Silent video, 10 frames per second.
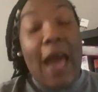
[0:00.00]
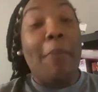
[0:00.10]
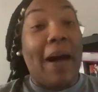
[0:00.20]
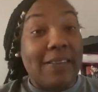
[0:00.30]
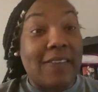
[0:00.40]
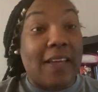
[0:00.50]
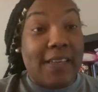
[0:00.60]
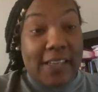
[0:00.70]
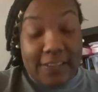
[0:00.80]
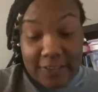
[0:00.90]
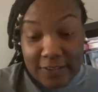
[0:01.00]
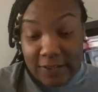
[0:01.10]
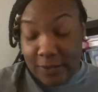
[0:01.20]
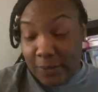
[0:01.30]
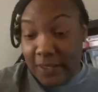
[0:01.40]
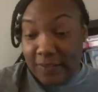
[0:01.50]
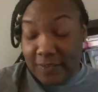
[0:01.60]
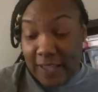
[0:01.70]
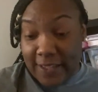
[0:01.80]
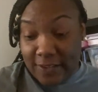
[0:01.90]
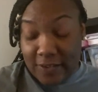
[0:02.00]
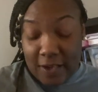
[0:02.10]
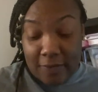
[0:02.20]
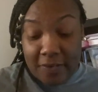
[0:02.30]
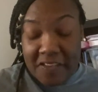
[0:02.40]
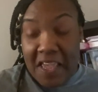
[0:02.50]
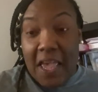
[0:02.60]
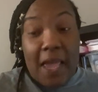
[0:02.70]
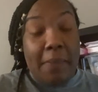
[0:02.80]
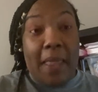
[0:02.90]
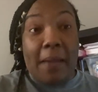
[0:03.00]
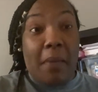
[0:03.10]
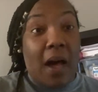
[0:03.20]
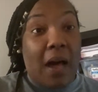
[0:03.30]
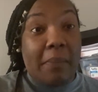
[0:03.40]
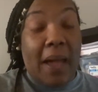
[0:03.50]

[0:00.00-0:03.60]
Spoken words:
My son does it too. He's a Sagittarius. He be like, Mom,